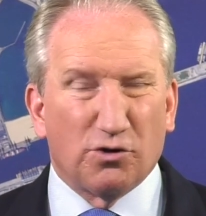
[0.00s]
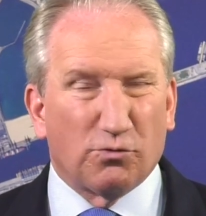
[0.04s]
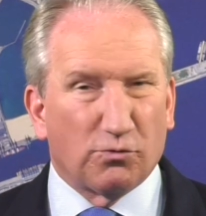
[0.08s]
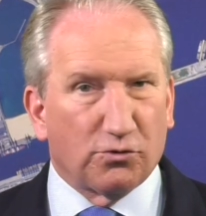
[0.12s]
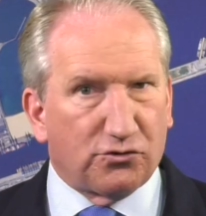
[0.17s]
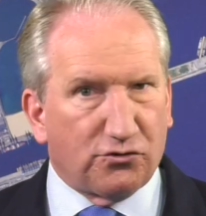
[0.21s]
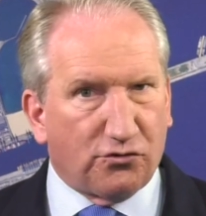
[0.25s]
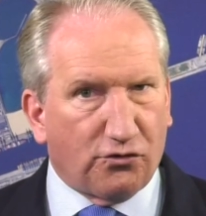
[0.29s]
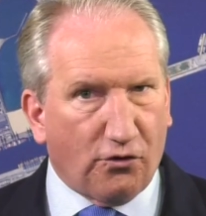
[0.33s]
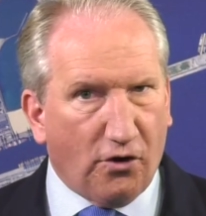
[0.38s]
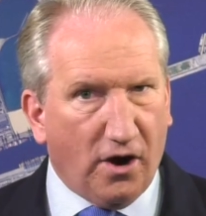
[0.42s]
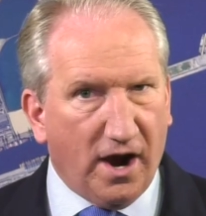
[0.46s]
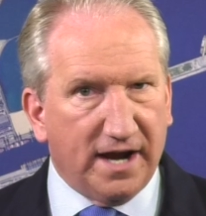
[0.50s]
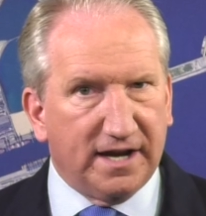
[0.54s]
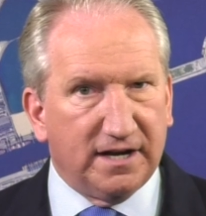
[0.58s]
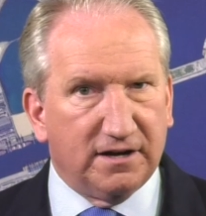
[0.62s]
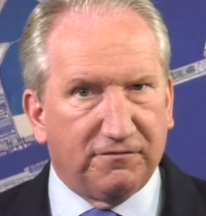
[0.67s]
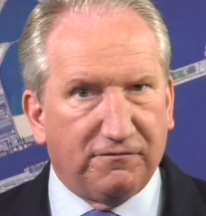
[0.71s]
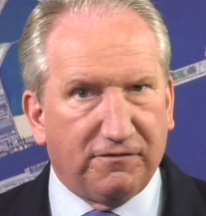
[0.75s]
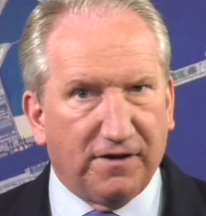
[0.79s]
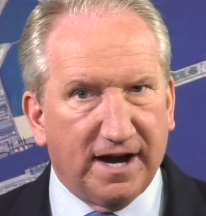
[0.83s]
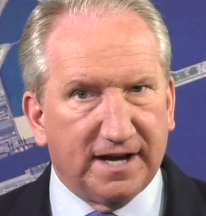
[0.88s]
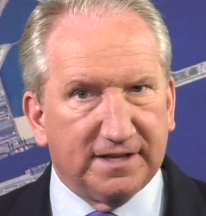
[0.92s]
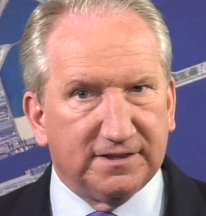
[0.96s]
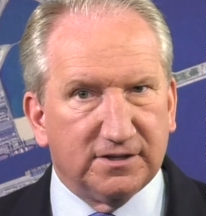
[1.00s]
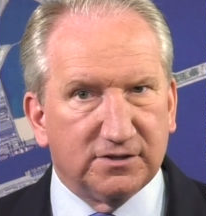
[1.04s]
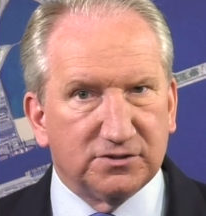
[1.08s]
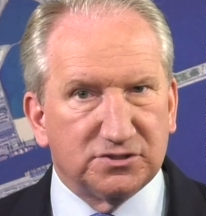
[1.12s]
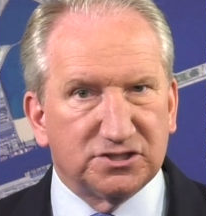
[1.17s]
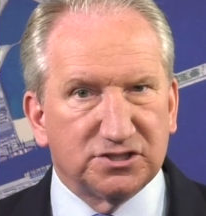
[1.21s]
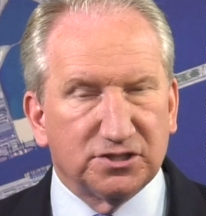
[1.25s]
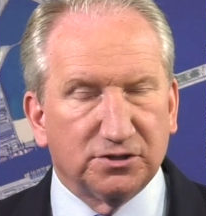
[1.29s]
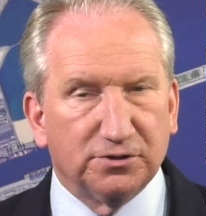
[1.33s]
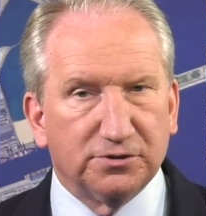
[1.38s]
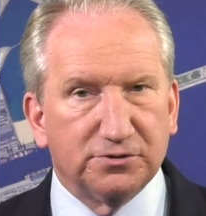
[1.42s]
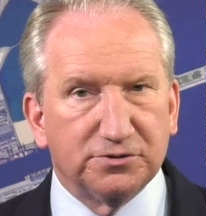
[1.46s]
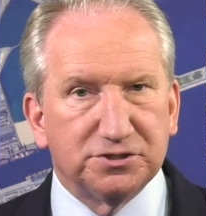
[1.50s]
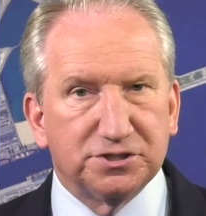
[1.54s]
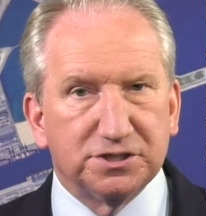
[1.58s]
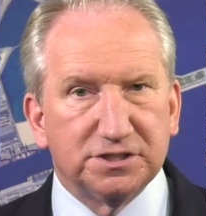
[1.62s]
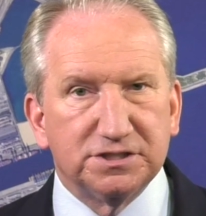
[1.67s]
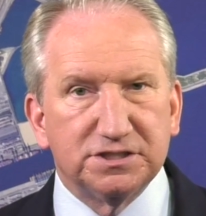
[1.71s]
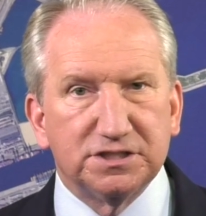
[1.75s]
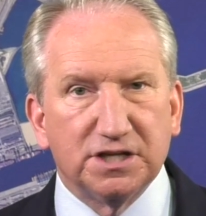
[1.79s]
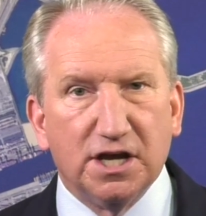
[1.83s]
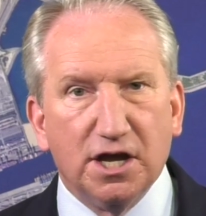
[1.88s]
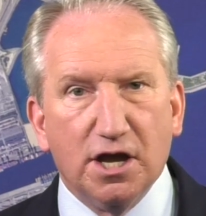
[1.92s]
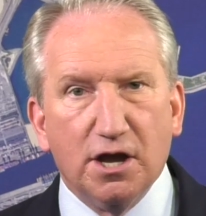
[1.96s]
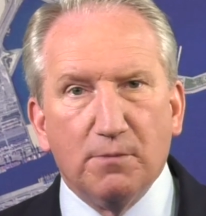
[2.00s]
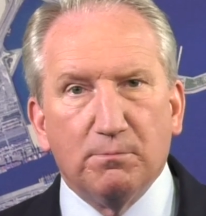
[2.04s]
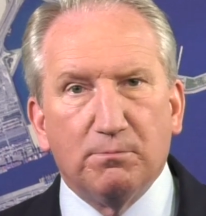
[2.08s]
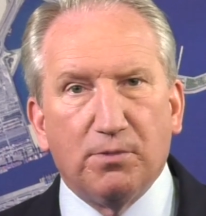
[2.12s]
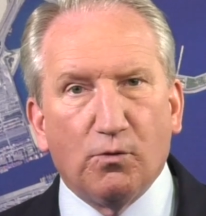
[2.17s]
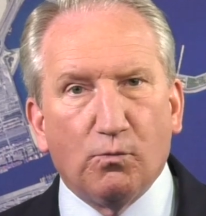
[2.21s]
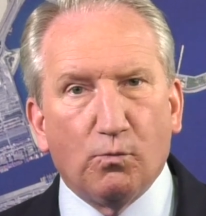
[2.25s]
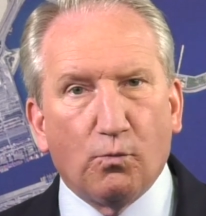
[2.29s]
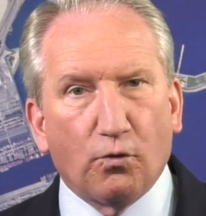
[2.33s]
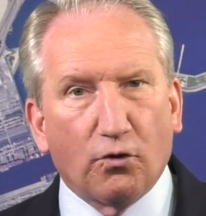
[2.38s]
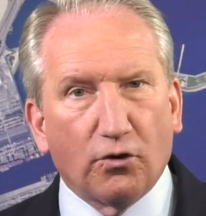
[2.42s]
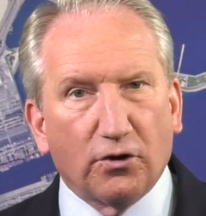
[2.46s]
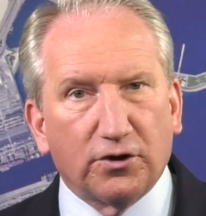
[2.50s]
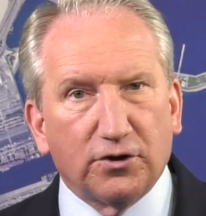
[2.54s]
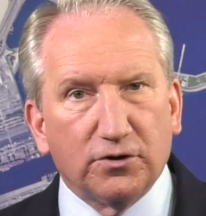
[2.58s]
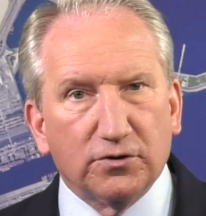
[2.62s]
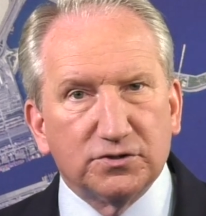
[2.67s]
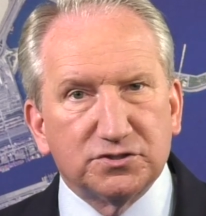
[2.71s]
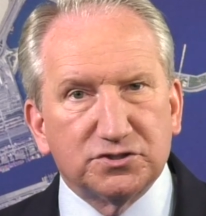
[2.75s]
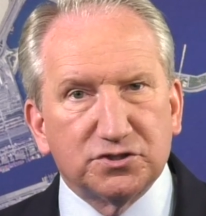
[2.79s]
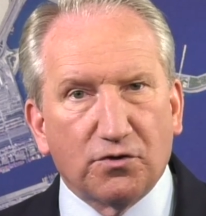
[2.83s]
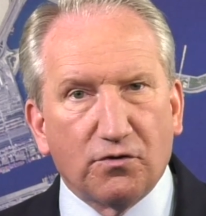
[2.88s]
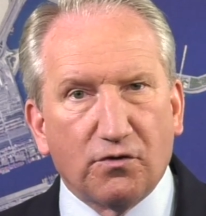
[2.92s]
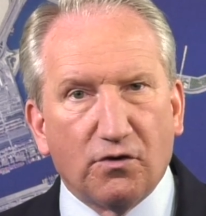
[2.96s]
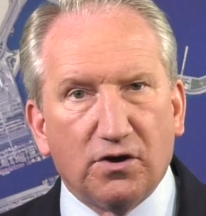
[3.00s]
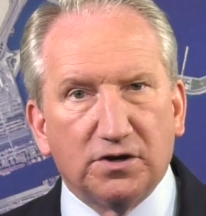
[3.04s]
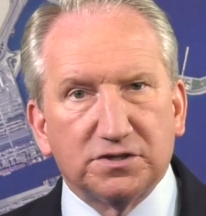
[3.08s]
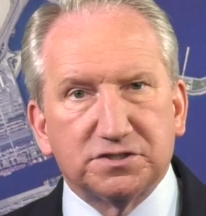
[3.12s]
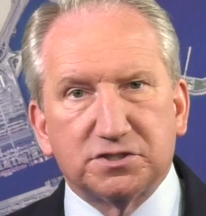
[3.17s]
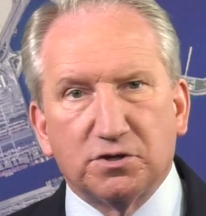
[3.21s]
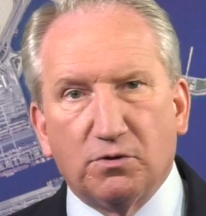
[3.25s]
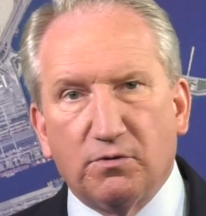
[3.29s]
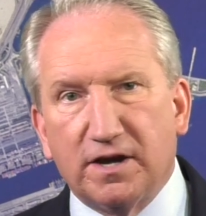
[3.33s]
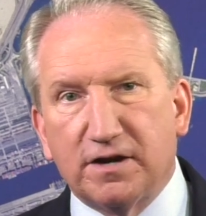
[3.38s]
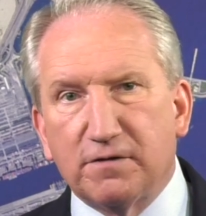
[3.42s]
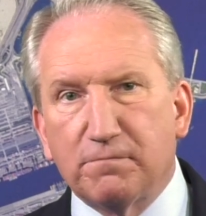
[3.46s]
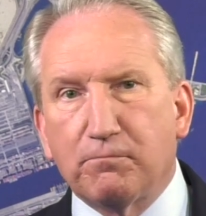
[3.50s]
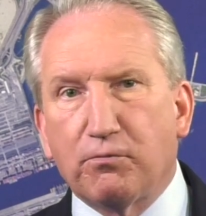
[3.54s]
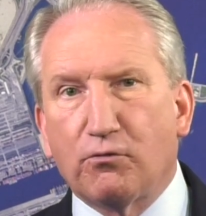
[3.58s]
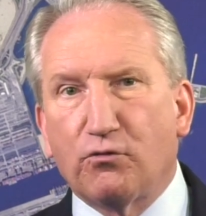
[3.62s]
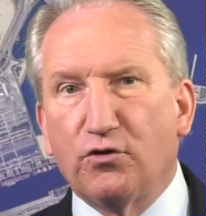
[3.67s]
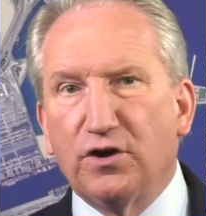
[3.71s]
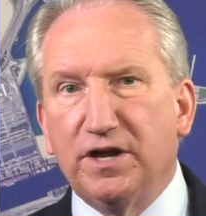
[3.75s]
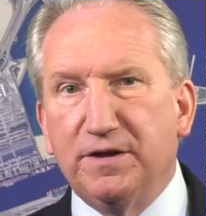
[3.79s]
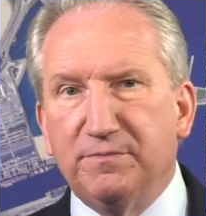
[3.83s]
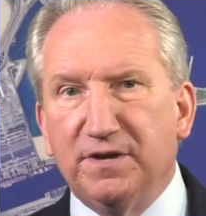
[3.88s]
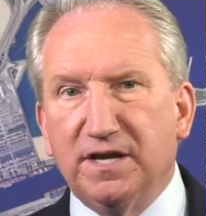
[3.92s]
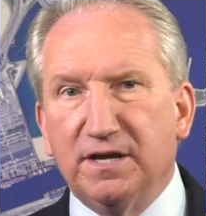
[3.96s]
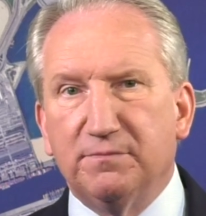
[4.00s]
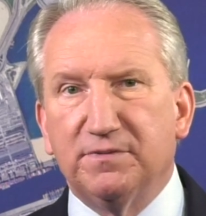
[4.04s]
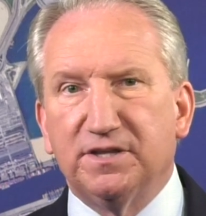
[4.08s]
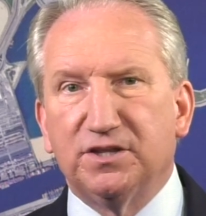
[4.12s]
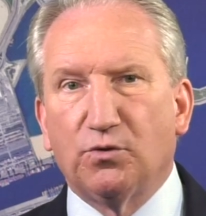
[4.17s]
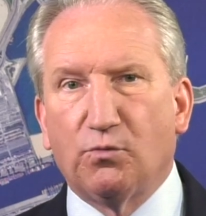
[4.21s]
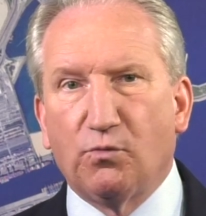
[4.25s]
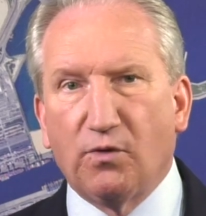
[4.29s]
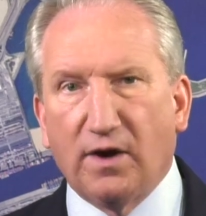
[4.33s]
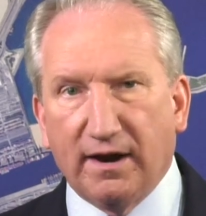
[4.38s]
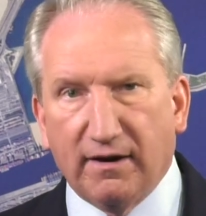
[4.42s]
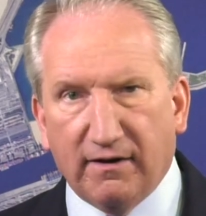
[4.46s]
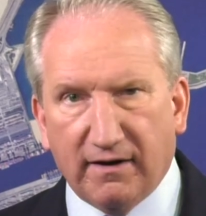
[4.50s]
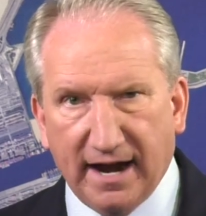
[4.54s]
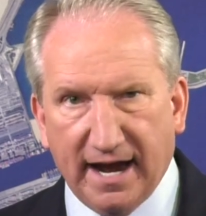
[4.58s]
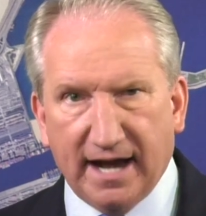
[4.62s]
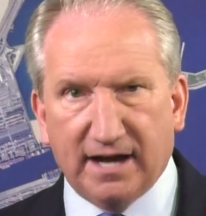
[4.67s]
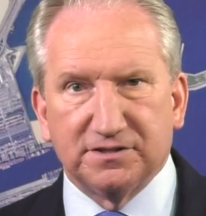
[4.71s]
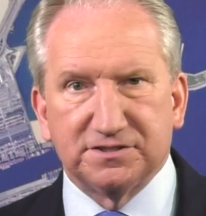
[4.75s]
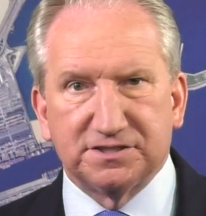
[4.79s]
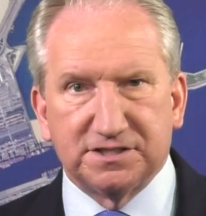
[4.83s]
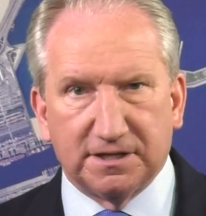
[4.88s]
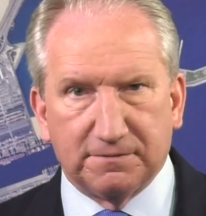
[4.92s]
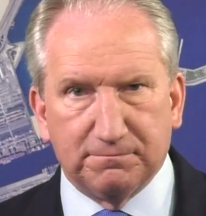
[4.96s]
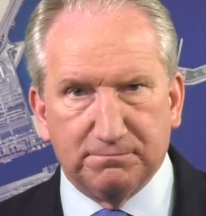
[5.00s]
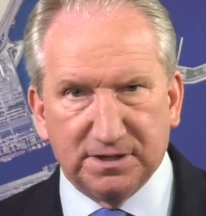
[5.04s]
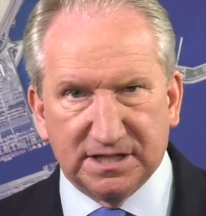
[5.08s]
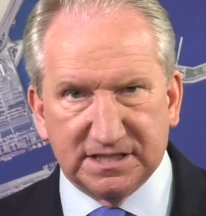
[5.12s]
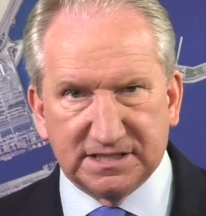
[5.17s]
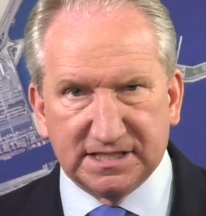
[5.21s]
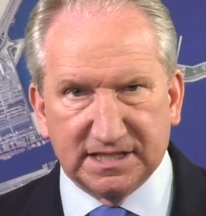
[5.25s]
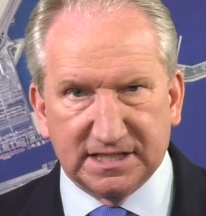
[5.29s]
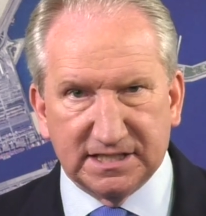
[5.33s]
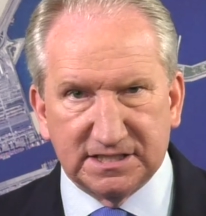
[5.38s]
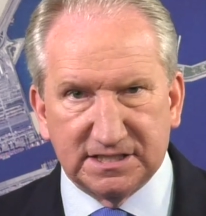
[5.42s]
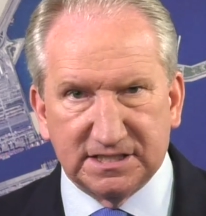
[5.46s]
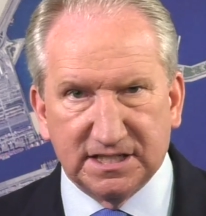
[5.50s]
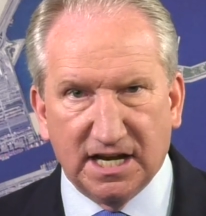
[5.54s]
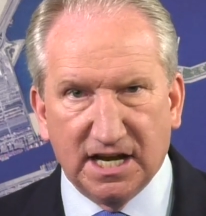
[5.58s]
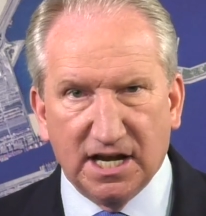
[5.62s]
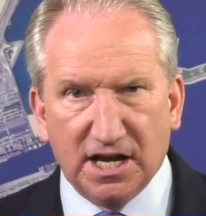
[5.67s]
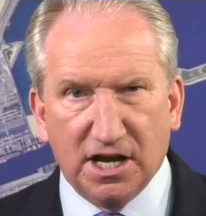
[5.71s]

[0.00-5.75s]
We're trying to find those solutions, but workers are also at a premium in the warehousing business.